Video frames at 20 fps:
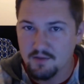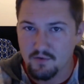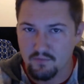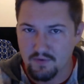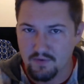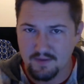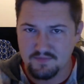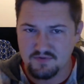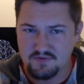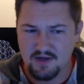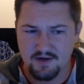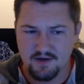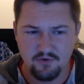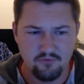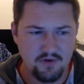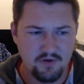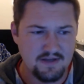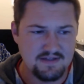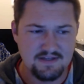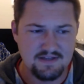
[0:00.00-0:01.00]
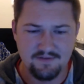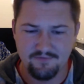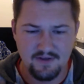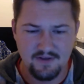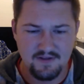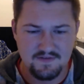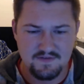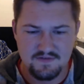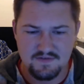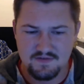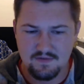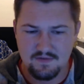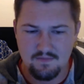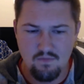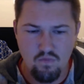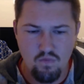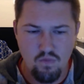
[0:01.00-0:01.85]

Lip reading: Rams got a great defense.